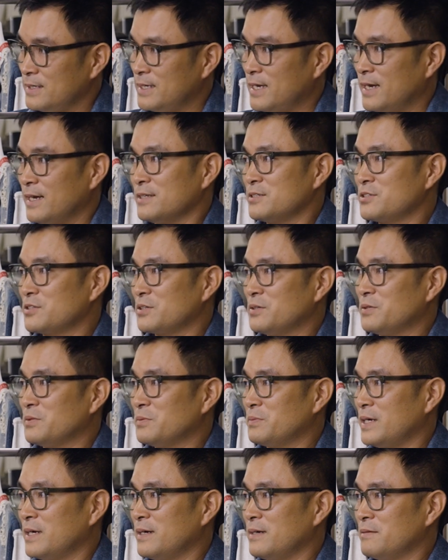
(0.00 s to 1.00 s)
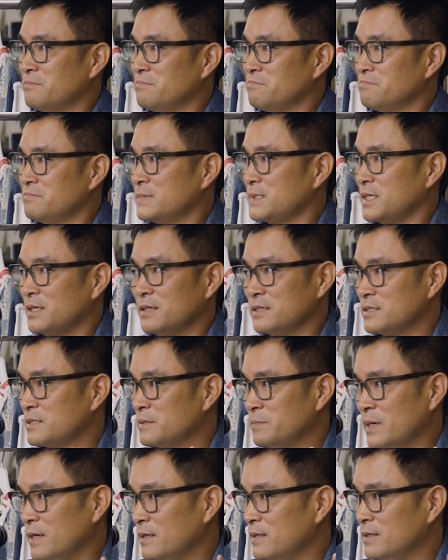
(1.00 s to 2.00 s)
yeah, so tell us
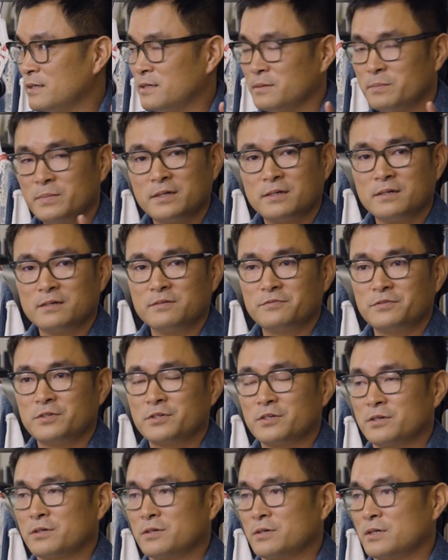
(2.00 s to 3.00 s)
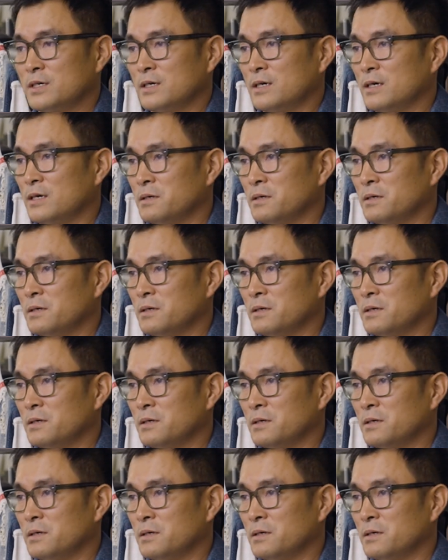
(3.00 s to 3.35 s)
about a little bit of your